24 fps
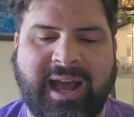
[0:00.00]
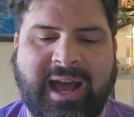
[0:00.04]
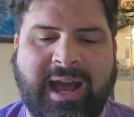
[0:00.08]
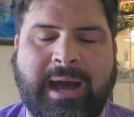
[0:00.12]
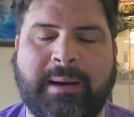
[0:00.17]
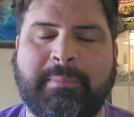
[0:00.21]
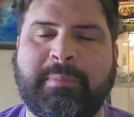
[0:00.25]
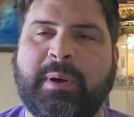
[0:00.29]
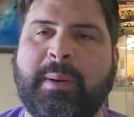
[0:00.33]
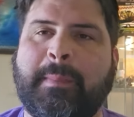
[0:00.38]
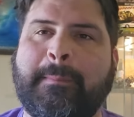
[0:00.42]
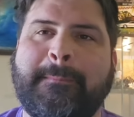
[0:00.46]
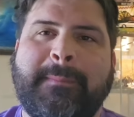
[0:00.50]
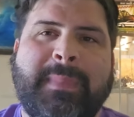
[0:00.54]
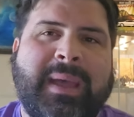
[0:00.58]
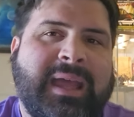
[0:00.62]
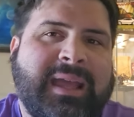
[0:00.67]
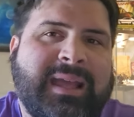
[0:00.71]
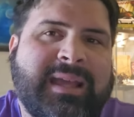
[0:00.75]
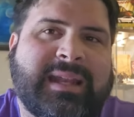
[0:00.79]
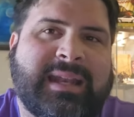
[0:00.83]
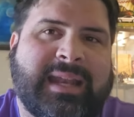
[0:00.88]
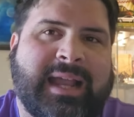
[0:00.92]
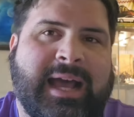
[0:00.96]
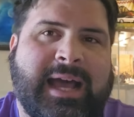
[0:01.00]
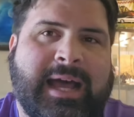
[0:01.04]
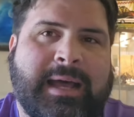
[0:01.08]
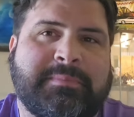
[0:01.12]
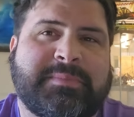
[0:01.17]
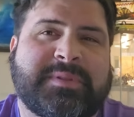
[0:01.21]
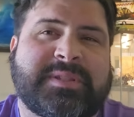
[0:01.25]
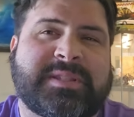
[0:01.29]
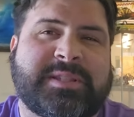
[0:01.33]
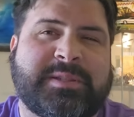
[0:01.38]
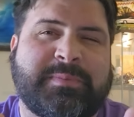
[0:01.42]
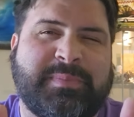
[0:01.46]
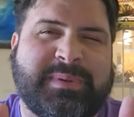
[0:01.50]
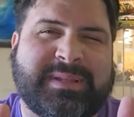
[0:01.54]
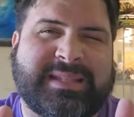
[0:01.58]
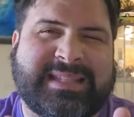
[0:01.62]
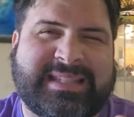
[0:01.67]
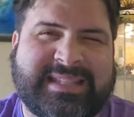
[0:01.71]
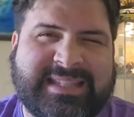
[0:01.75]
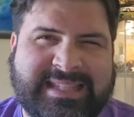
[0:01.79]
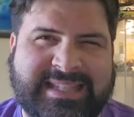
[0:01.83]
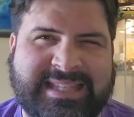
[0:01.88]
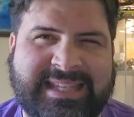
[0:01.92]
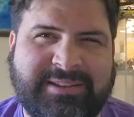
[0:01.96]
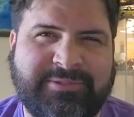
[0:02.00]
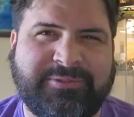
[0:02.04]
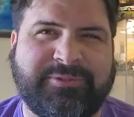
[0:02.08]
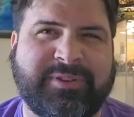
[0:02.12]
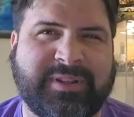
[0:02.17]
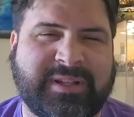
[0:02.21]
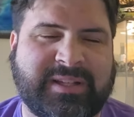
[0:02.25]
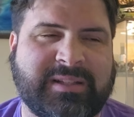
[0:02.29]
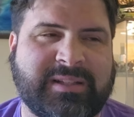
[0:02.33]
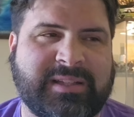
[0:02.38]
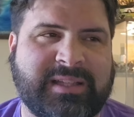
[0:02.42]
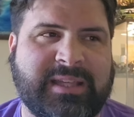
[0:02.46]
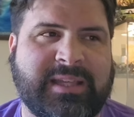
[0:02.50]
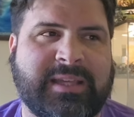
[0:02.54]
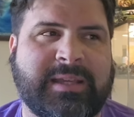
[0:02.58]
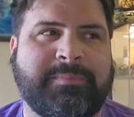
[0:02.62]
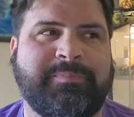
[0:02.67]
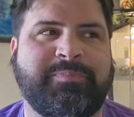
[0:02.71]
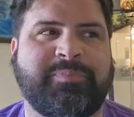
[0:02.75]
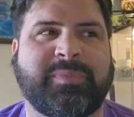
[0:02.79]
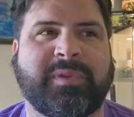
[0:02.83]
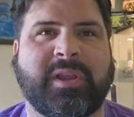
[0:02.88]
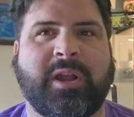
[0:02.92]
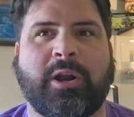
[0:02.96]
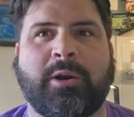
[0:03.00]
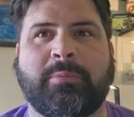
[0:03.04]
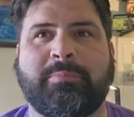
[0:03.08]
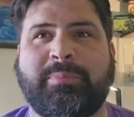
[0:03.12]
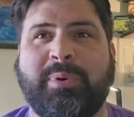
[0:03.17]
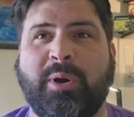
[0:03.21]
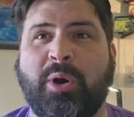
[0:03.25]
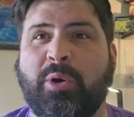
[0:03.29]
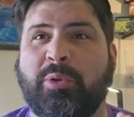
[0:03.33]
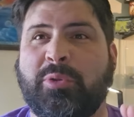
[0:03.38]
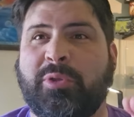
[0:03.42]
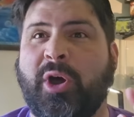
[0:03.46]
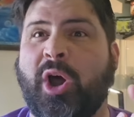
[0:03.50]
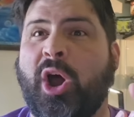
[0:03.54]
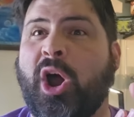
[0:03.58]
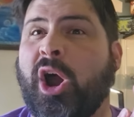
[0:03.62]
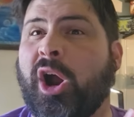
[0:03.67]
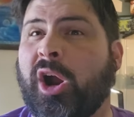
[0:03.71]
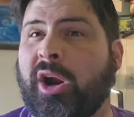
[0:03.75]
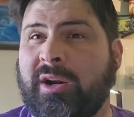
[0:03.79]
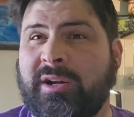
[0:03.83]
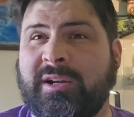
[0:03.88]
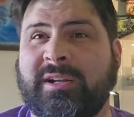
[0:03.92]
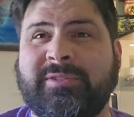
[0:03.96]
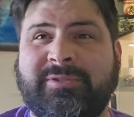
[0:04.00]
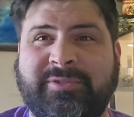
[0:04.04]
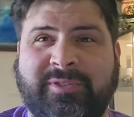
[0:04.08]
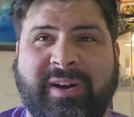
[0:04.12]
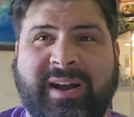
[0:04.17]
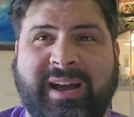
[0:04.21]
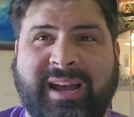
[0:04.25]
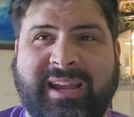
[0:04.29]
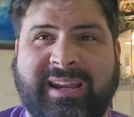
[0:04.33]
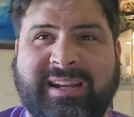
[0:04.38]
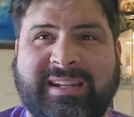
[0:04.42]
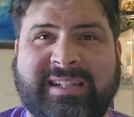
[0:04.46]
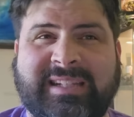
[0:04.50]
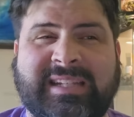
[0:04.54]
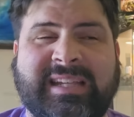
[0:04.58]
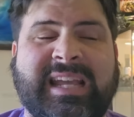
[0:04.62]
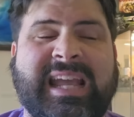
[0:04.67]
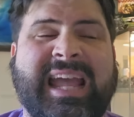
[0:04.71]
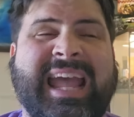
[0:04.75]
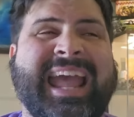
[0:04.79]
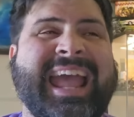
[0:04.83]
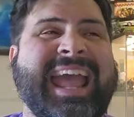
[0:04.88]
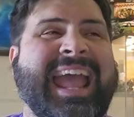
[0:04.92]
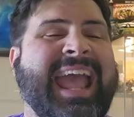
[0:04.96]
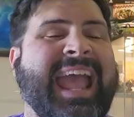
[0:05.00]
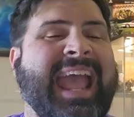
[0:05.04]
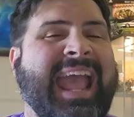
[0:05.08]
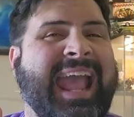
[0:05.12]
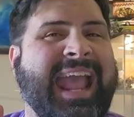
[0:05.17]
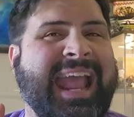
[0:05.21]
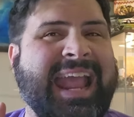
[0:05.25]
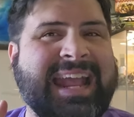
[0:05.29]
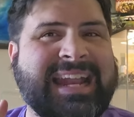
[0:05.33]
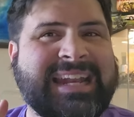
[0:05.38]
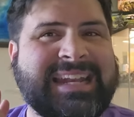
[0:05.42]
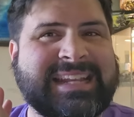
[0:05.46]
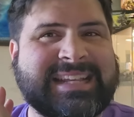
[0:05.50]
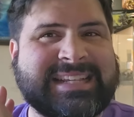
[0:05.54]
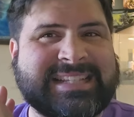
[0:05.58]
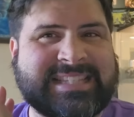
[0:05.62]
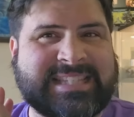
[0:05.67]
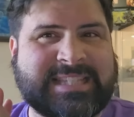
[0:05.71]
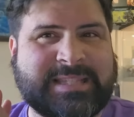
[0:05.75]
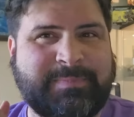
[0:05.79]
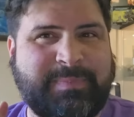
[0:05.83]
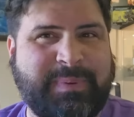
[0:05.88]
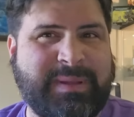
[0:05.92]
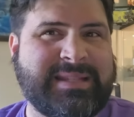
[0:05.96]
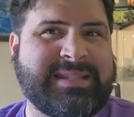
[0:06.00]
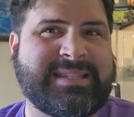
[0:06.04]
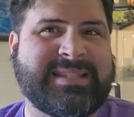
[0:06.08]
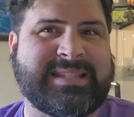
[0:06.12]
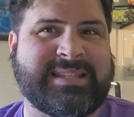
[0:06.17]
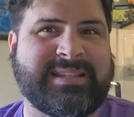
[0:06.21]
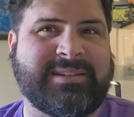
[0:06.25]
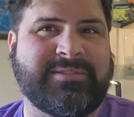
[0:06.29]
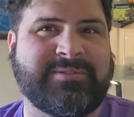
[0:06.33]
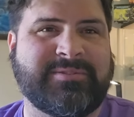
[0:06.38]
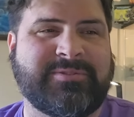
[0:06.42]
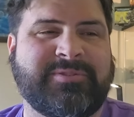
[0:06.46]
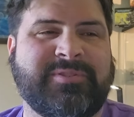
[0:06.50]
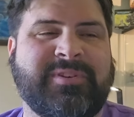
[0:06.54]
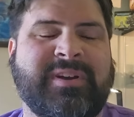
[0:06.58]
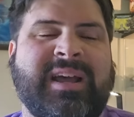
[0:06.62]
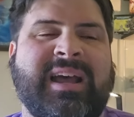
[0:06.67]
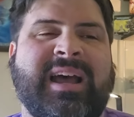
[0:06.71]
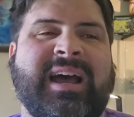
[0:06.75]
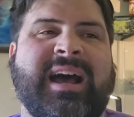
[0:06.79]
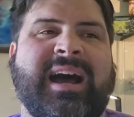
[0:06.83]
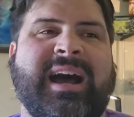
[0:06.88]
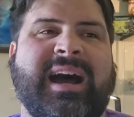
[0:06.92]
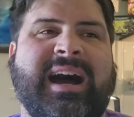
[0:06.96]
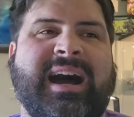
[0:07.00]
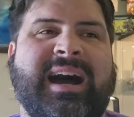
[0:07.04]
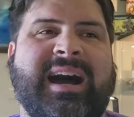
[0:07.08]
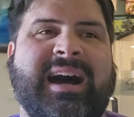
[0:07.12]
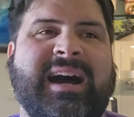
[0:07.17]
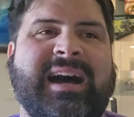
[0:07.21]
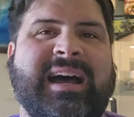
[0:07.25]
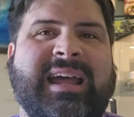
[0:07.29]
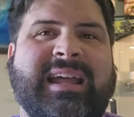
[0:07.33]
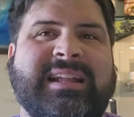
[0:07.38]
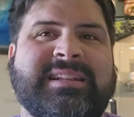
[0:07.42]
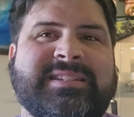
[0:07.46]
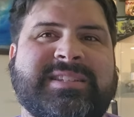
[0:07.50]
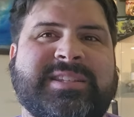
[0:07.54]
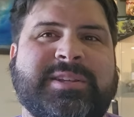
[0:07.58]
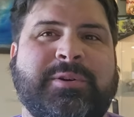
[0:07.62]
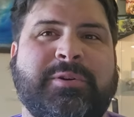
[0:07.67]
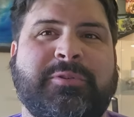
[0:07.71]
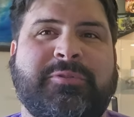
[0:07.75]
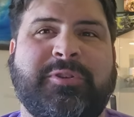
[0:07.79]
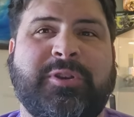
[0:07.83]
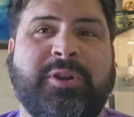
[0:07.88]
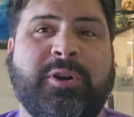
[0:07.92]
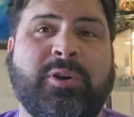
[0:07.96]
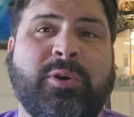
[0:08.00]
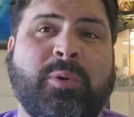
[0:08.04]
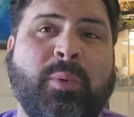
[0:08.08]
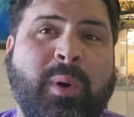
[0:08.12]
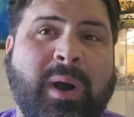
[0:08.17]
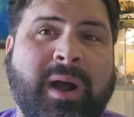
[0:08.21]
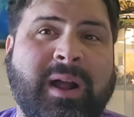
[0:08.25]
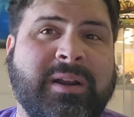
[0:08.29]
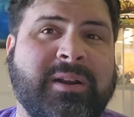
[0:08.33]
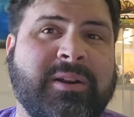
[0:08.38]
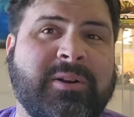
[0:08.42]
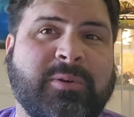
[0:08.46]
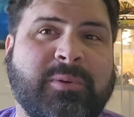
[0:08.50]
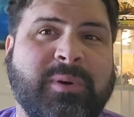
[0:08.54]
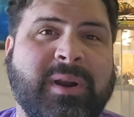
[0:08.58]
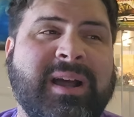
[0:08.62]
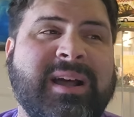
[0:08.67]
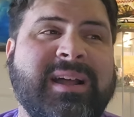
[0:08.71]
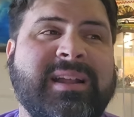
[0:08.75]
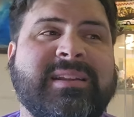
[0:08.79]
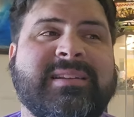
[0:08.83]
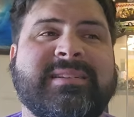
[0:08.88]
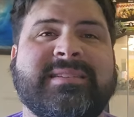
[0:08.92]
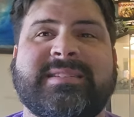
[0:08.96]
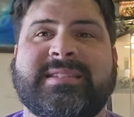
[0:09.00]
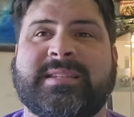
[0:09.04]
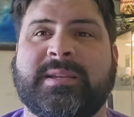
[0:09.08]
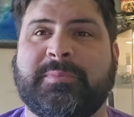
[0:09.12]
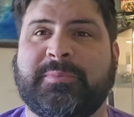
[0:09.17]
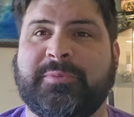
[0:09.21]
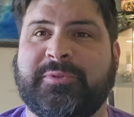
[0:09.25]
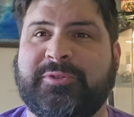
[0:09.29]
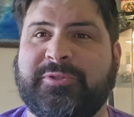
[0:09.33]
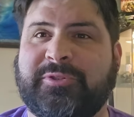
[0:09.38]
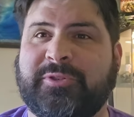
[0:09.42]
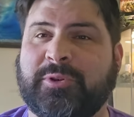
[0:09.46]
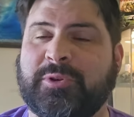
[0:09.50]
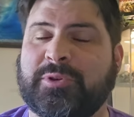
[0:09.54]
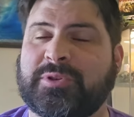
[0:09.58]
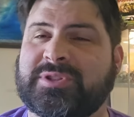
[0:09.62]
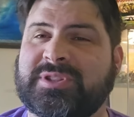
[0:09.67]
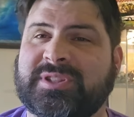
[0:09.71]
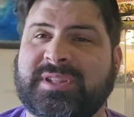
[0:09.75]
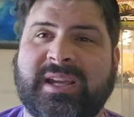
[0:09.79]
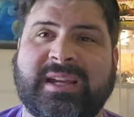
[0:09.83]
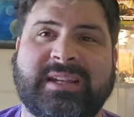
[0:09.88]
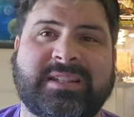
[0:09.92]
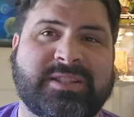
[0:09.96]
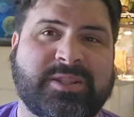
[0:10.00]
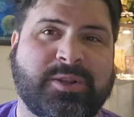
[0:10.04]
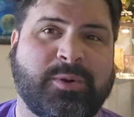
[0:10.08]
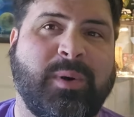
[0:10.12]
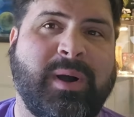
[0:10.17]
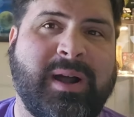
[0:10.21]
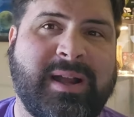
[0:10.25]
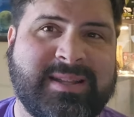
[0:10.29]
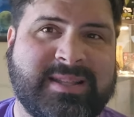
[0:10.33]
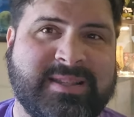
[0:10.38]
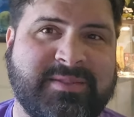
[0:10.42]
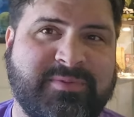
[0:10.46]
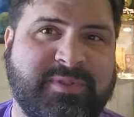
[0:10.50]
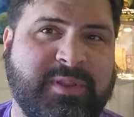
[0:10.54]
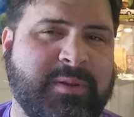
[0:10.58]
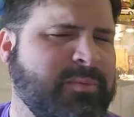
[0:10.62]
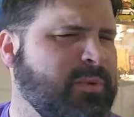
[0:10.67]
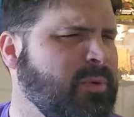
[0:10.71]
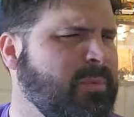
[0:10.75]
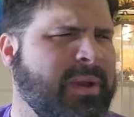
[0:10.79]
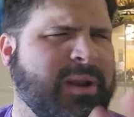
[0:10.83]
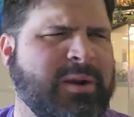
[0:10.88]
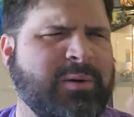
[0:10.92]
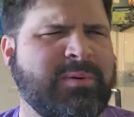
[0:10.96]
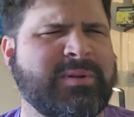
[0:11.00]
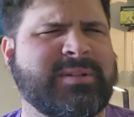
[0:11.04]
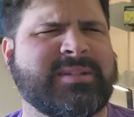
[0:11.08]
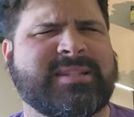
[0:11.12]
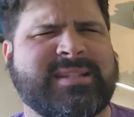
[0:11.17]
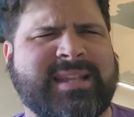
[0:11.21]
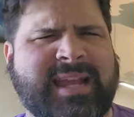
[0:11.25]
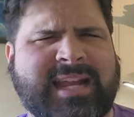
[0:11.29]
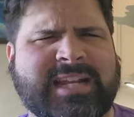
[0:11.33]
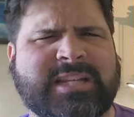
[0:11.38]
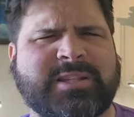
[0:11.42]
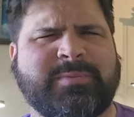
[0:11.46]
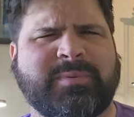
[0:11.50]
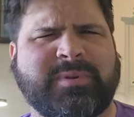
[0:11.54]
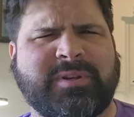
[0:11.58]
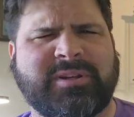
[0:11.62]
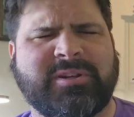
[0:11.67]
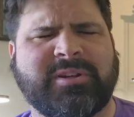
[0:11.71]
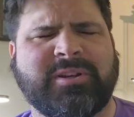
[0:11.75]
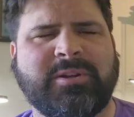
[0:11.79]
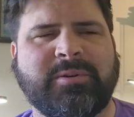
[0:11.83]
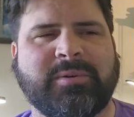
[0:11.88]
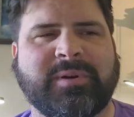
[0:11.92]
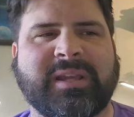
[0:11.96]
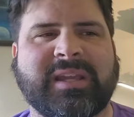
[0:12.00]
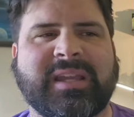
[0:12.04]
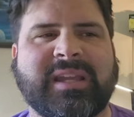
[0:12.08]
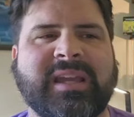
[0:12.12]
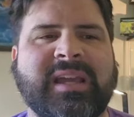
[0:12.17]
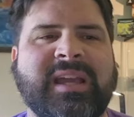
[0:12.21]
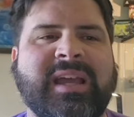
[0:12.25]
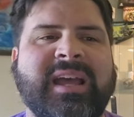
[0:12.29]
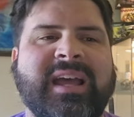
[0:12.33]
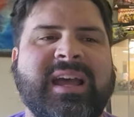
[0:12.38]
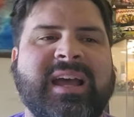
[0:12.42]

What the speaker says: But Meganobz specifically are both hard to find and expensive. And so if you're wanting to run some full-size squads of them, no matter what detachment you're doing,